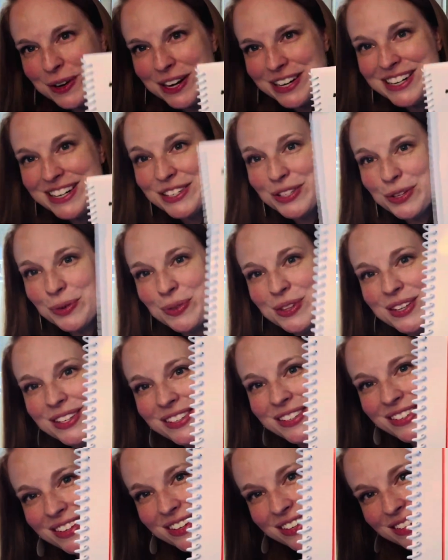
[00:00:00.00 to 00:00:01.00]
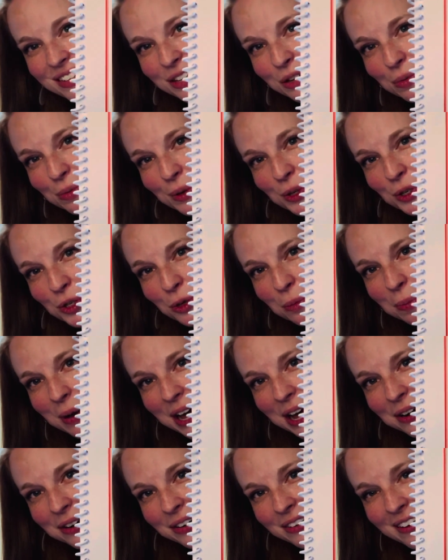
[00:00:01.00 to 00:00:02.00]
I did. So this is the original
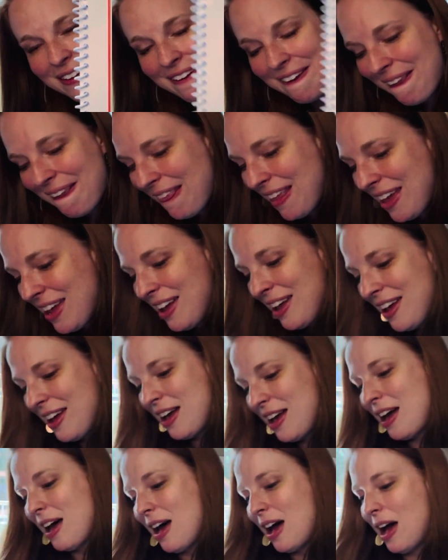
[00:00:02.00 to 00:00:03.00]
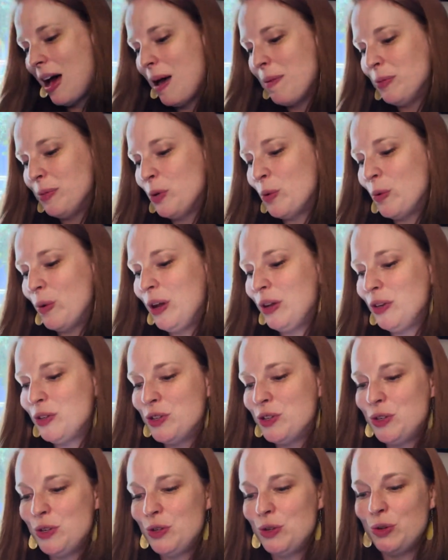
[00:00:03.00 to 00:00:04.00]
pattern. I'm going
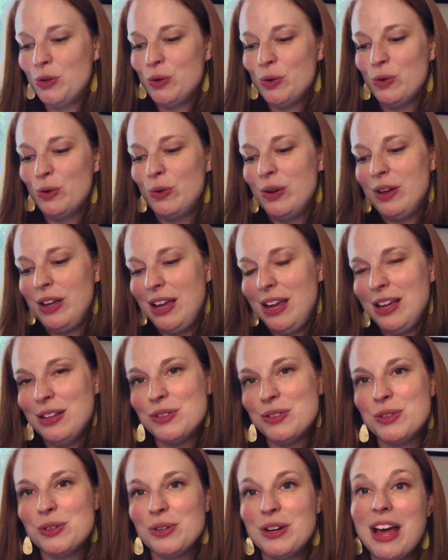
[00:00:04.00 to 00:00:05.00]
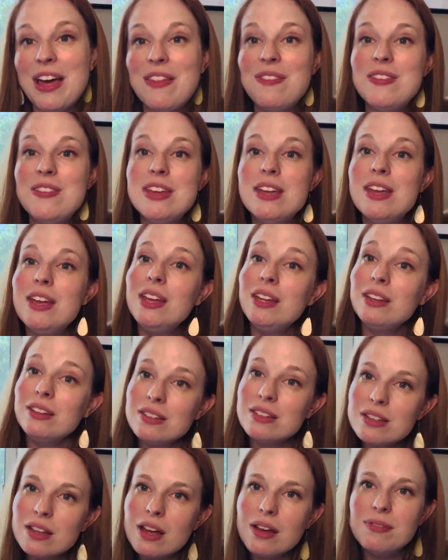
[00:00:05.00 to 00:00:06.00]
to insert at the
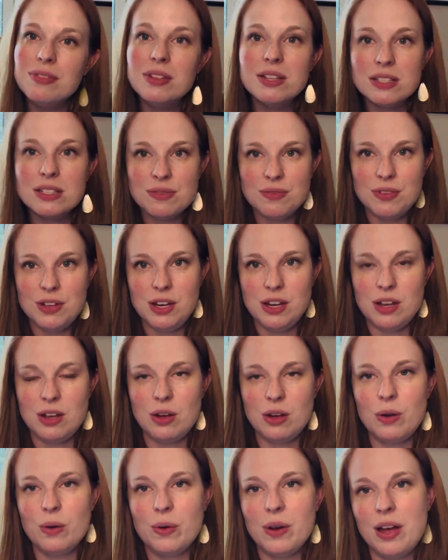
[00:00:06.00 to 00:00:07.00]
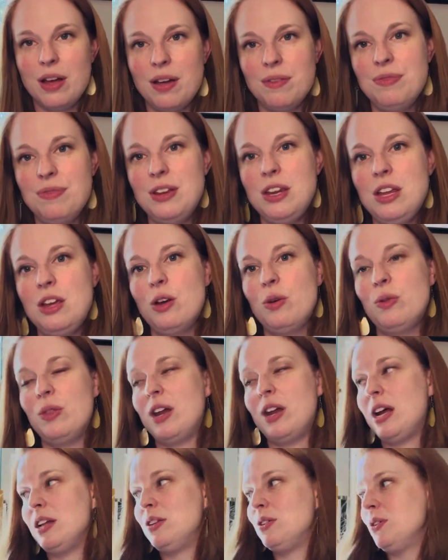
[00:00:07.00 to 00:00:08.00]
end of this video, a video that
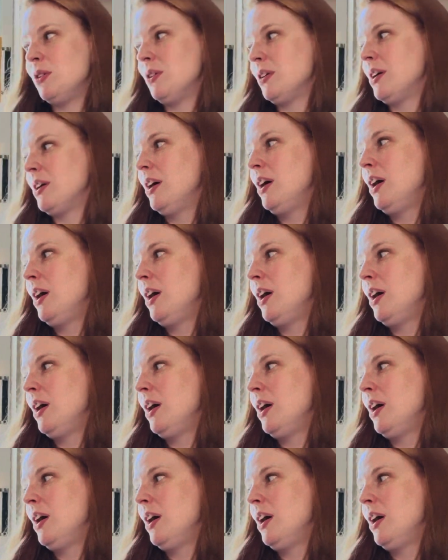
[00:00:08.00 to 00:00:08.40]
I took